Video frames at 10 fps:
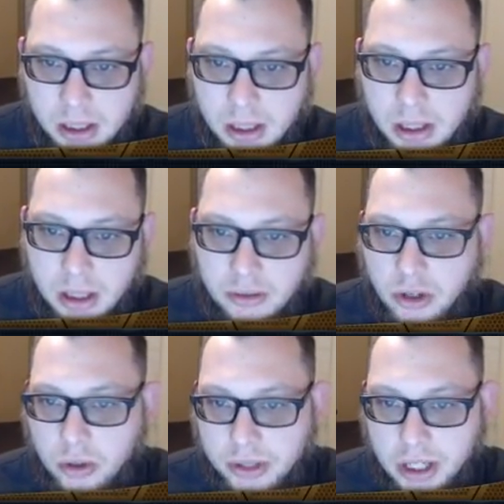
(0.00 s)
If you don't
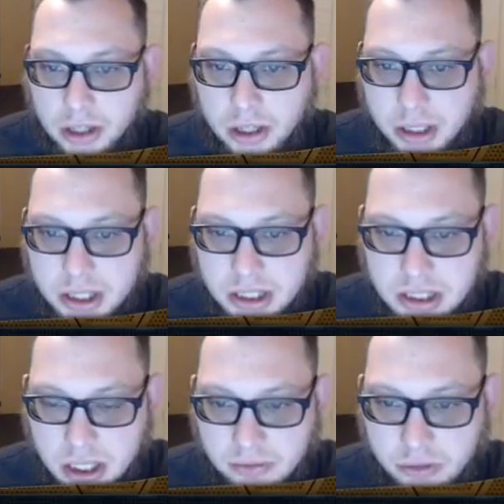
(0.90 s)
know what that card does, it's
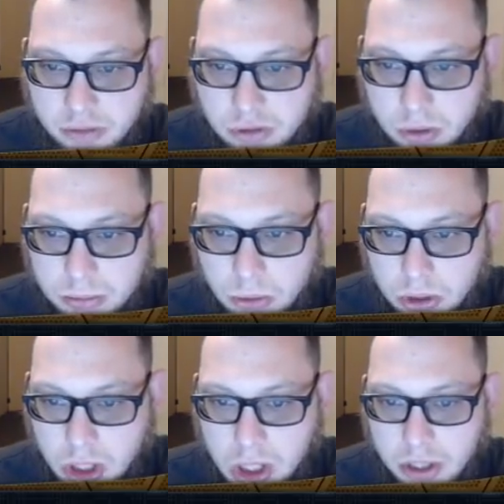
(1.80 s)
if you have two or more
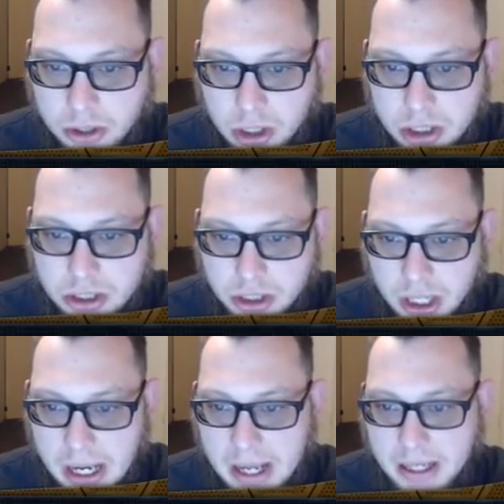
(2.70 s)
other cards in your
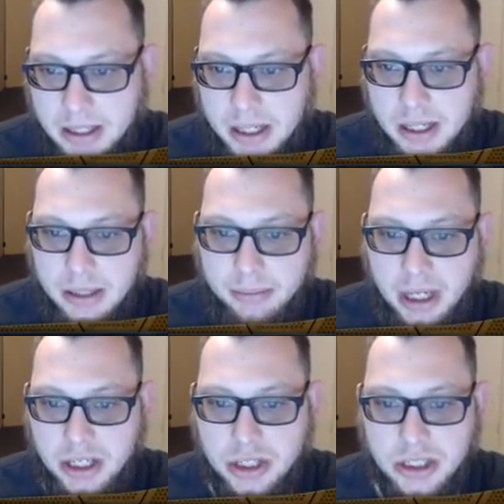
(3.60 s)
hand,
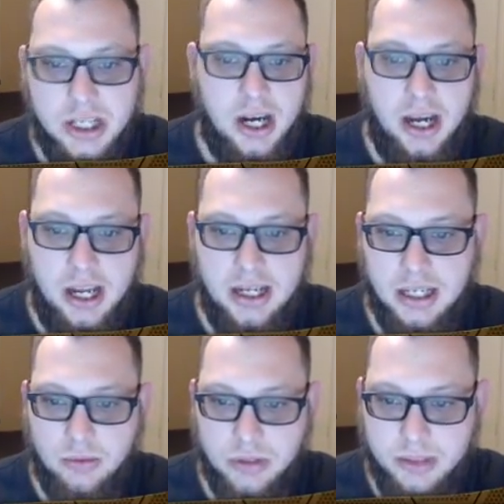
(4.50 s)
banish your entire hand, add
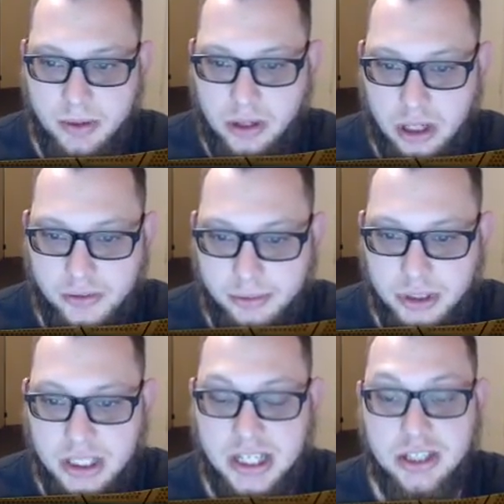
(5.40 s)
one spell card from your
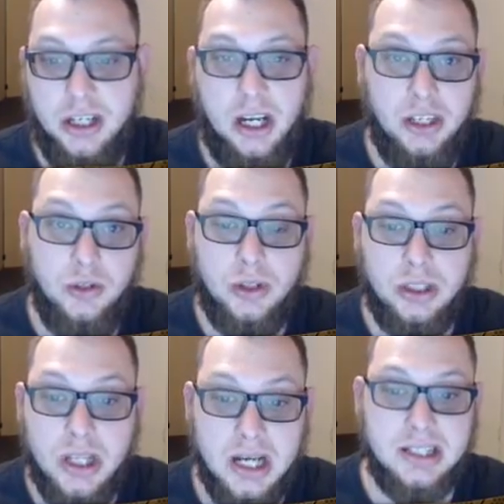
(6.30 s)
deck to your hand. You
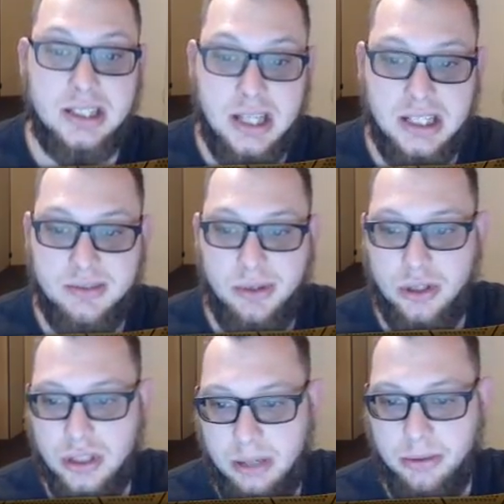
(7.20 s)
cannot set spell or
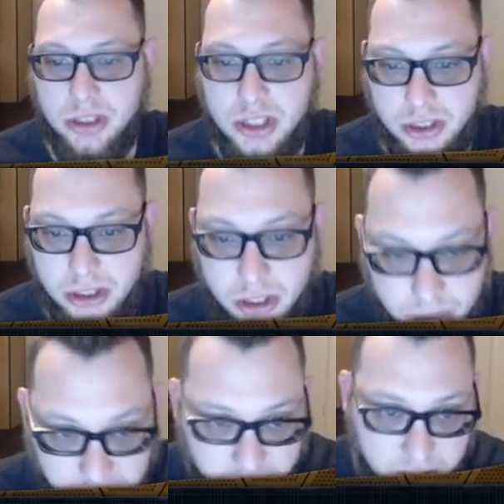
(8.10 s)
trap card during the turn you
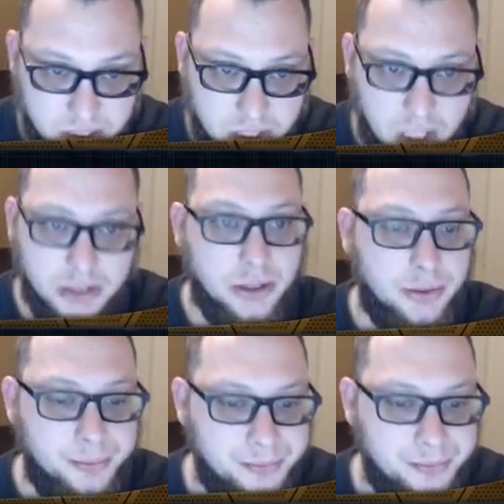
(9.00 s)
activate this card, though.